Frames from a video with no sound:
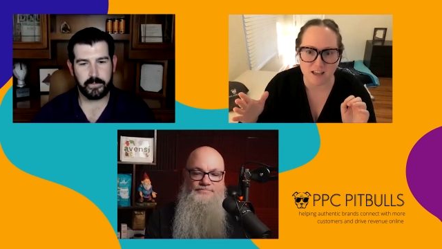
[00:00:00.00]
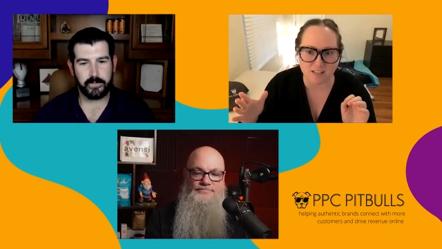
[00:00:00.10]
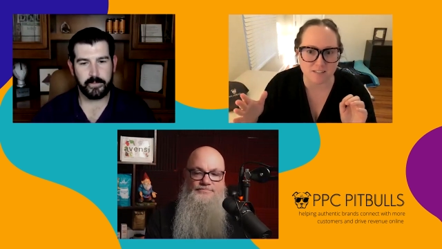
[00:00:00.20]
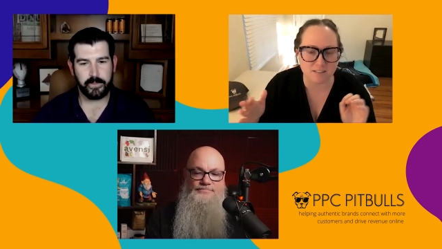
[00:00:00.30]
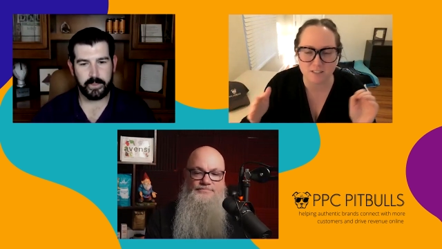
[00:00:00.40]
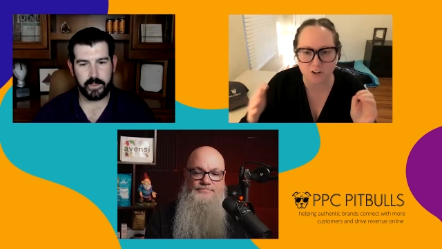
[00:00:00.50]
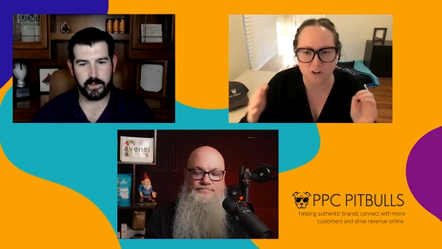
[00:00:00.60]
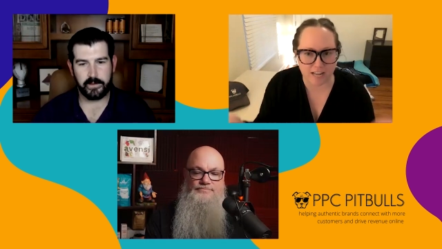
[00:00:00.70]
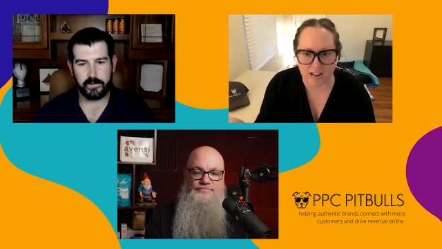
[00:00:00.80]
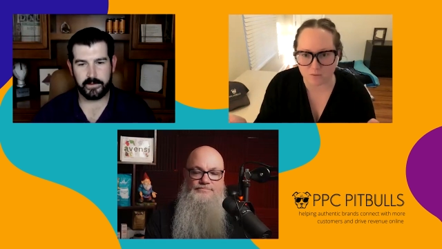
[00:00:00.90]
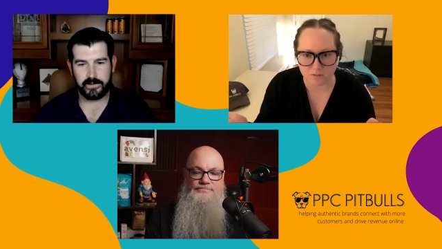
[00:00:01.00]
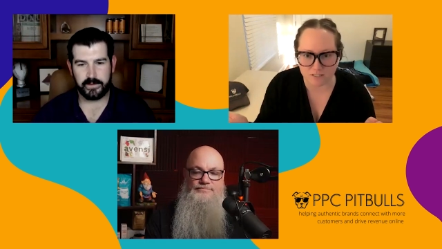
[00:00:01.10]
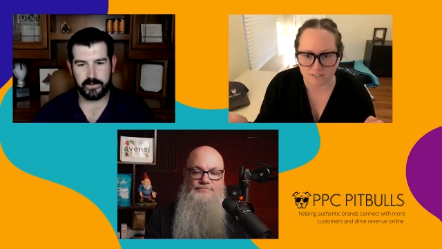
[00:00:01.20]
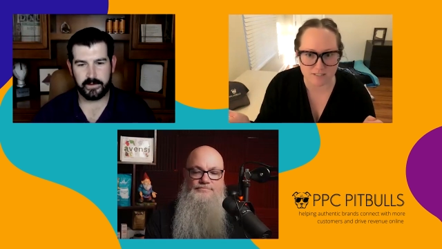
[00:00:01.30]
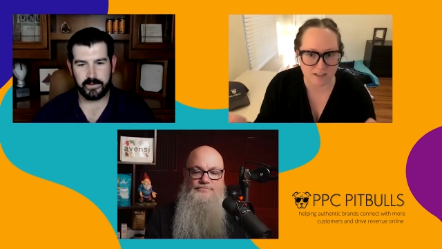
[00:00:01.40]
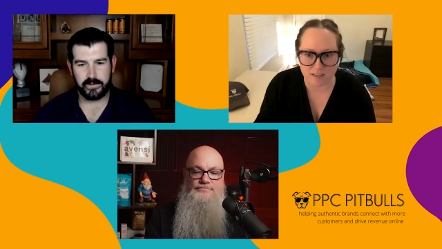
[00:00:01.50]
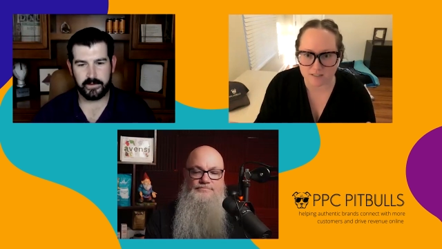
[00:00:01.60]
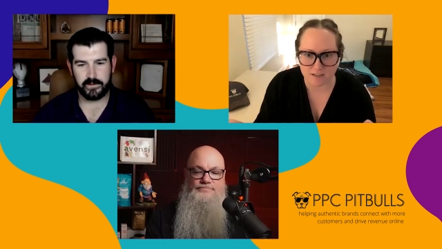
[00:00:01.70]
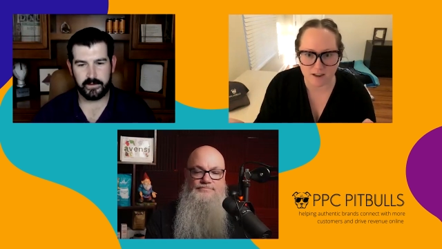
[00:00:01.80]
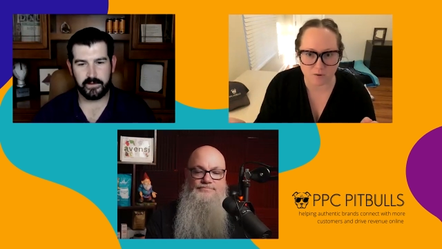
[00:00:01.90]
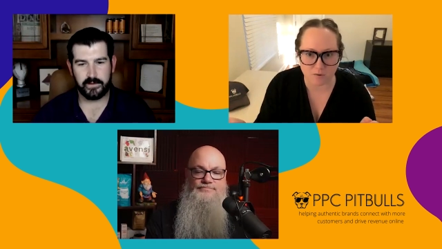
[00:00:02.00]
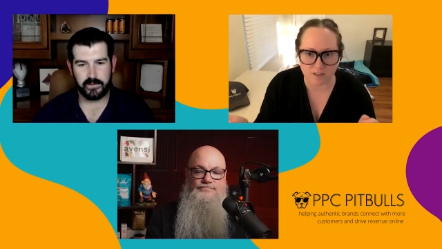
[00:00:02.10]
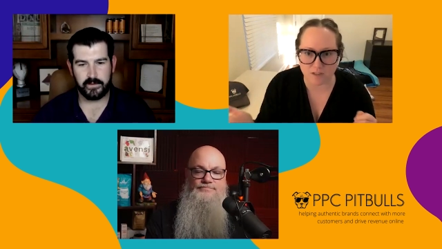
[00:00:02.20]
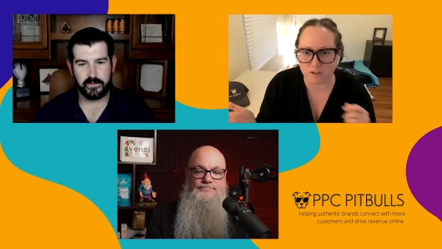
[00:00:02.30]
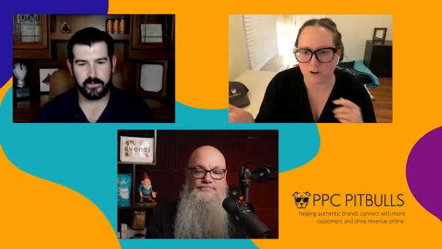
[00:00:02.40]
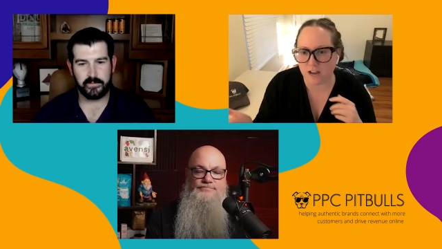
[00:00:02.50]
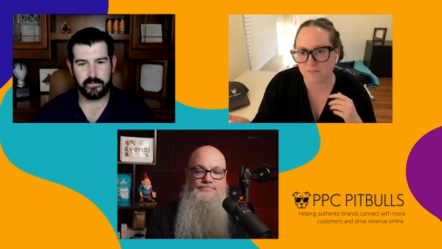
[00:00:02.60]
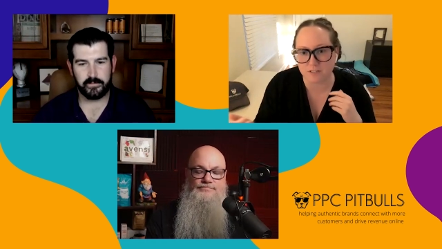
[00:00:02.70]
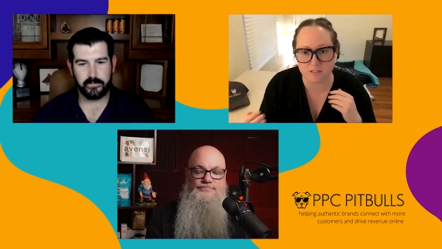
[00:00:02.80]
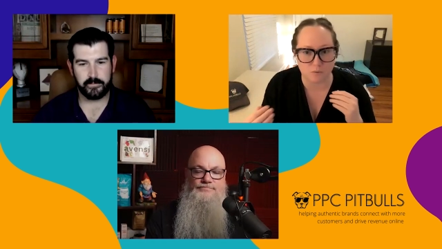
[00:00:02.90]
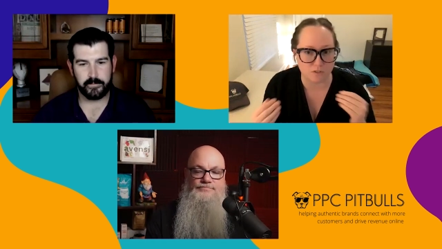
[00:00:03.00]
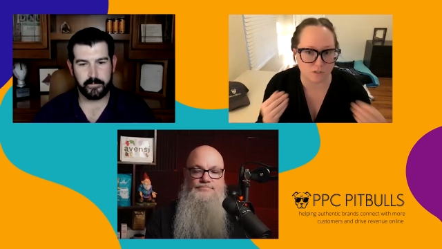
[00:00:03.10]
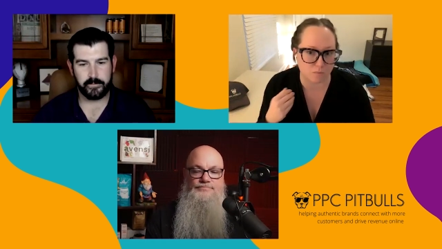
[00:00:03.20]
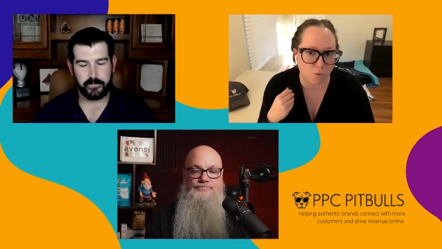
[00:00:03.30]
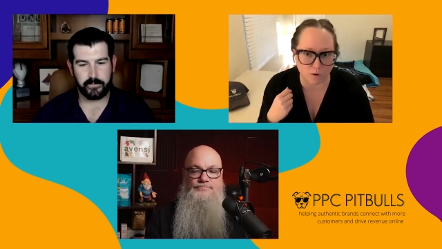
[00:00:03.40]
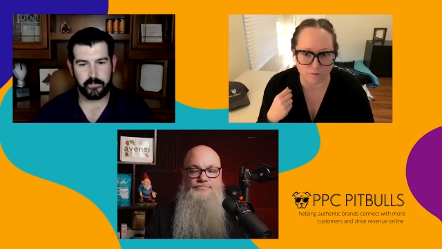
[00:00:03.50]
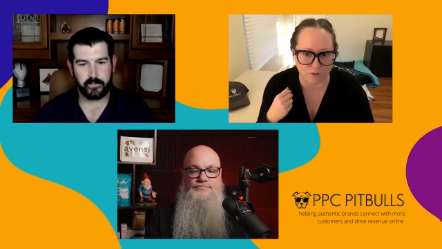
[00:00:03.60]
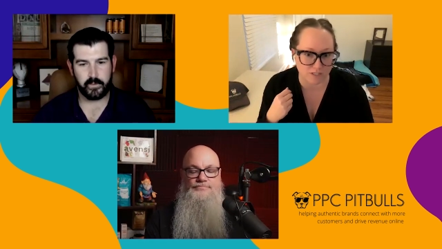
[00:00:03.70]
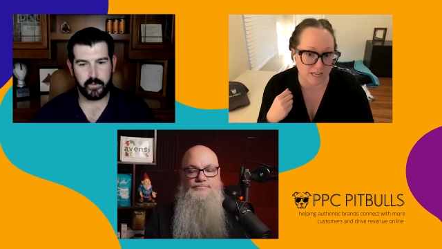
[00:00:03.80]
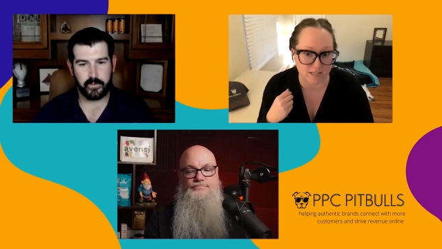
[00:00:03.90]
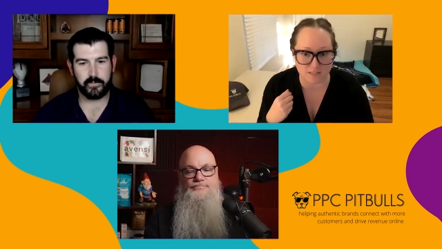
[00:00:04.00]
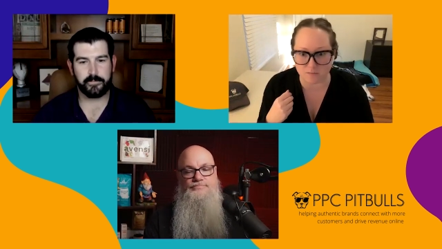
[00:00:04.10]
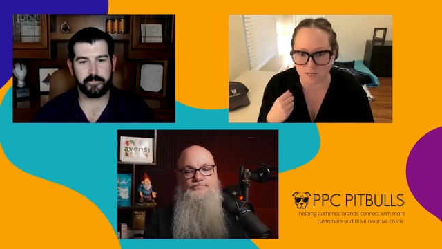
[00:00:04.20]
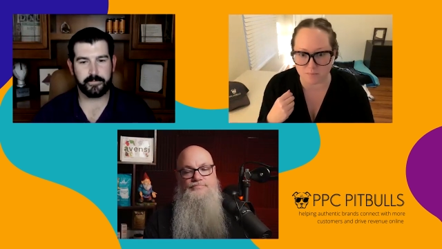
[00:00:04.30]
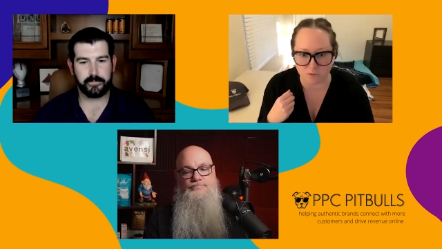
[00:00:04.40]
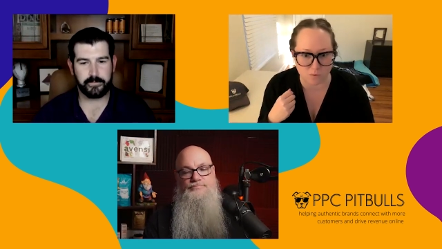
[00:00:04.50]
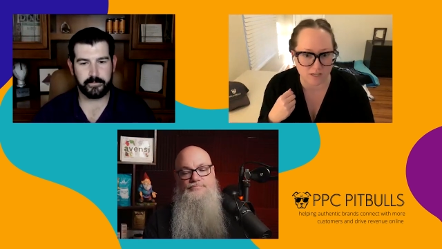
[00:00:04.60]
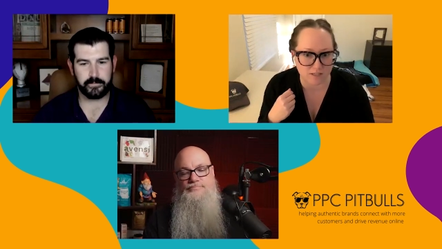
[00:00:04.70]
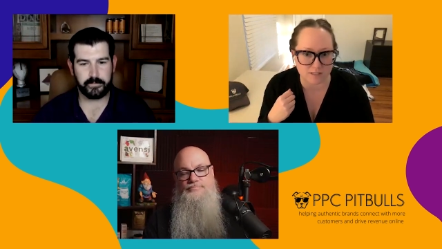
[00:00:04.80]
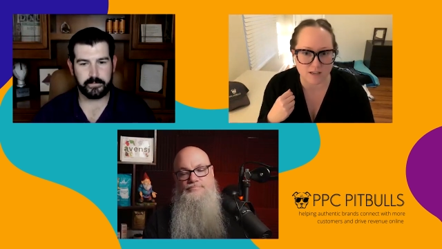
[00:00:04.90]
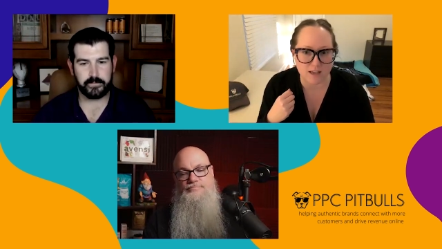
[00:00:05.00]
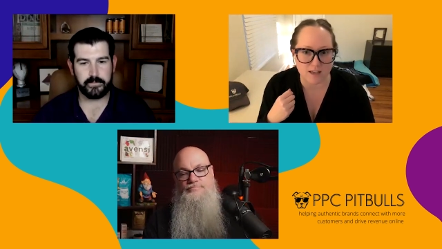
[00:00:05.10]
Speaker 1: and suddenly your account is taken down, and then you're having to deal with support for days, sometimes weeks,